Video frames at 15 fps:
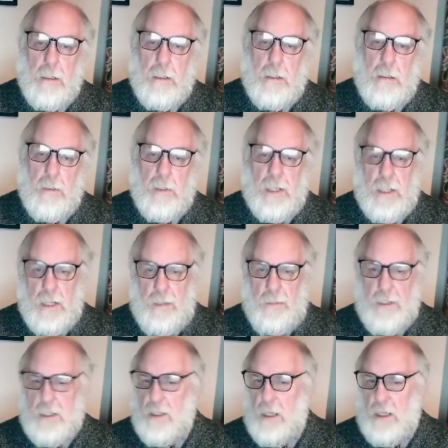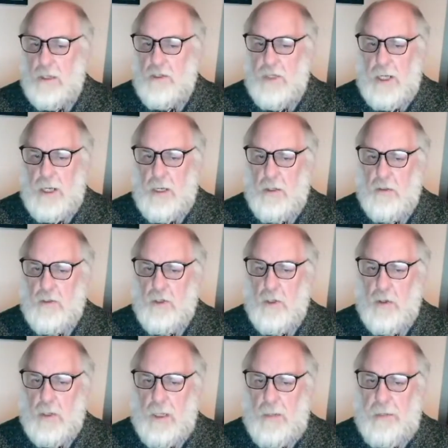We come acknowledging our own
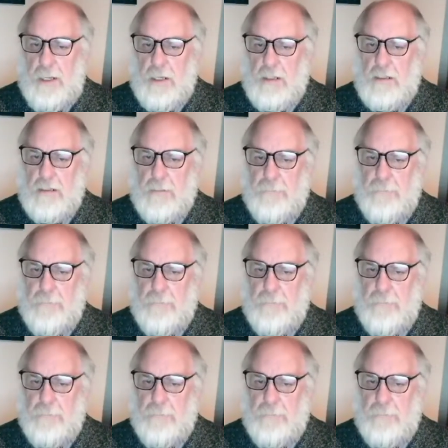shortcomings.